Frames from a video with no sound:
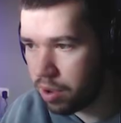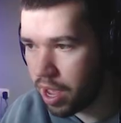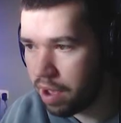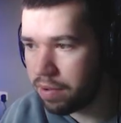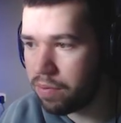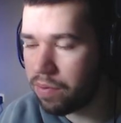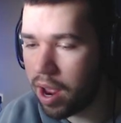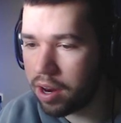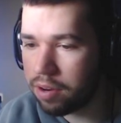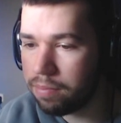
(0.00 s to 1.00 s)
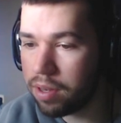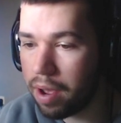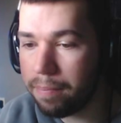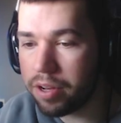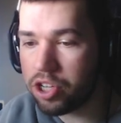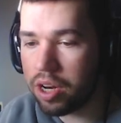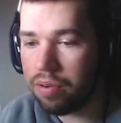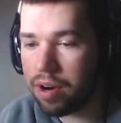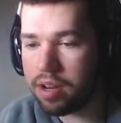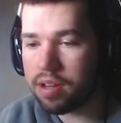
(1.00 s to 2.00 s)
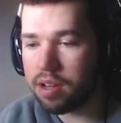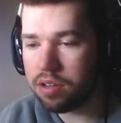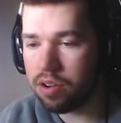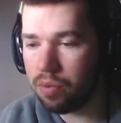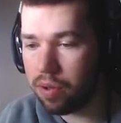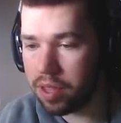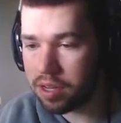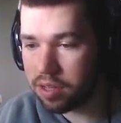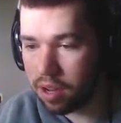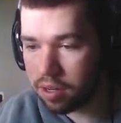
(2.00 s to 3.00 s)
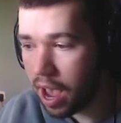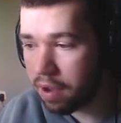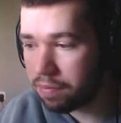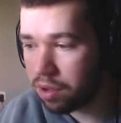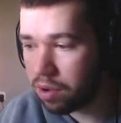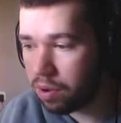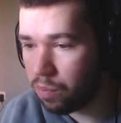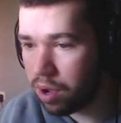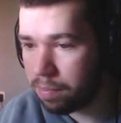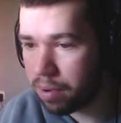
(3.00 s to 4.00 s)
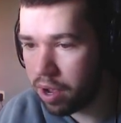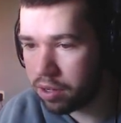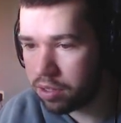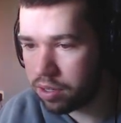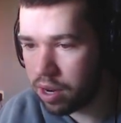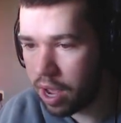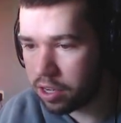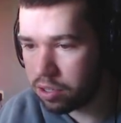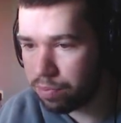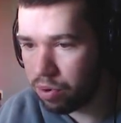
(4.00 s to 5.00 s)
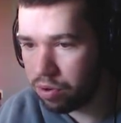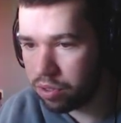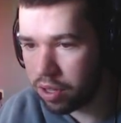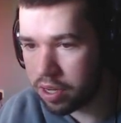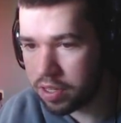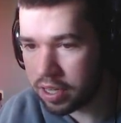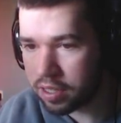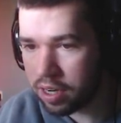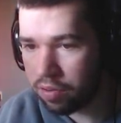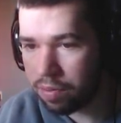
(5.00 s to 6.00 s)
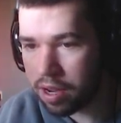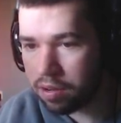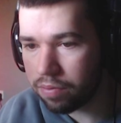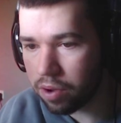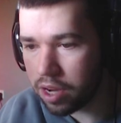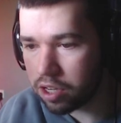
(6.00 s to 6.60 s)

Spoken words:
have a random number generator, so what this does, after one person has spawned, so there's 16 of these for each